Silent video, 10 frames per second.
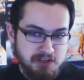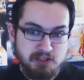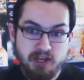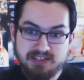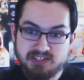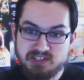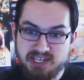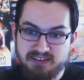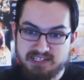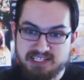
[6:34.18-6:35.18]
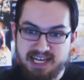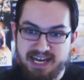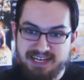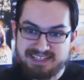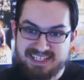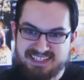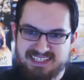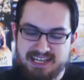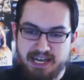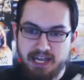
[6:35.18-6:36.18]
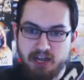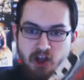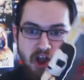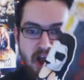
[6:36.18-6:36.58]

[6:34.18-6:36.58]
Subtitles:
You guys can see on the side, it says Sting,